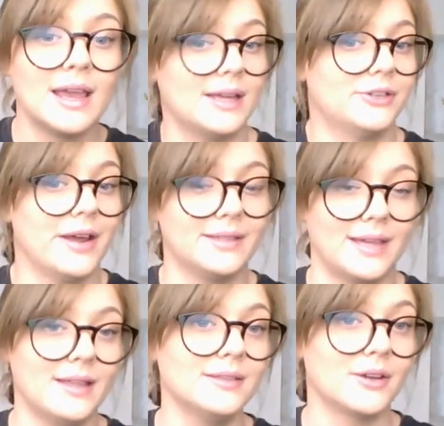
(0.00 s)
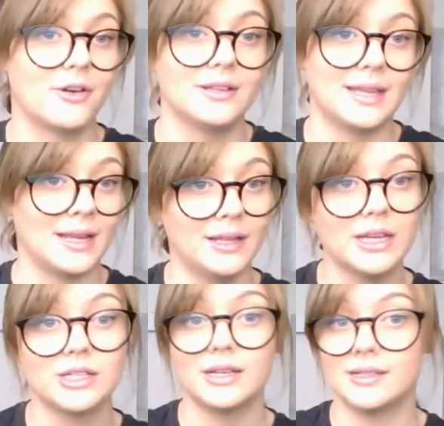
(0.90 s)
It transcends across
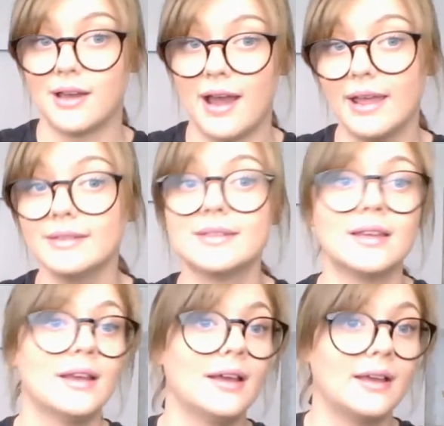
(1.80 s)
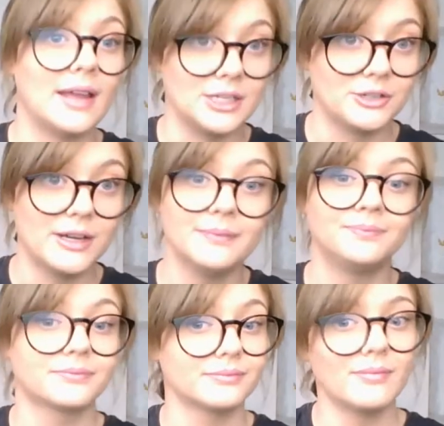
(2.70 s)
English, science, history,
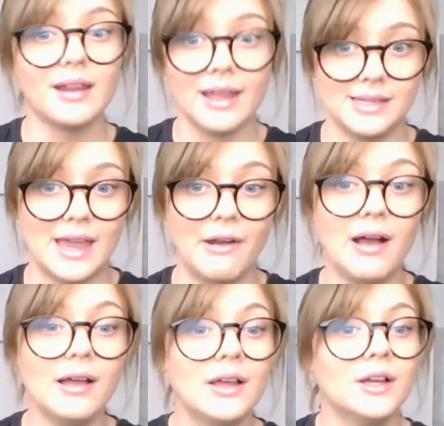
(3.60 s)
etc.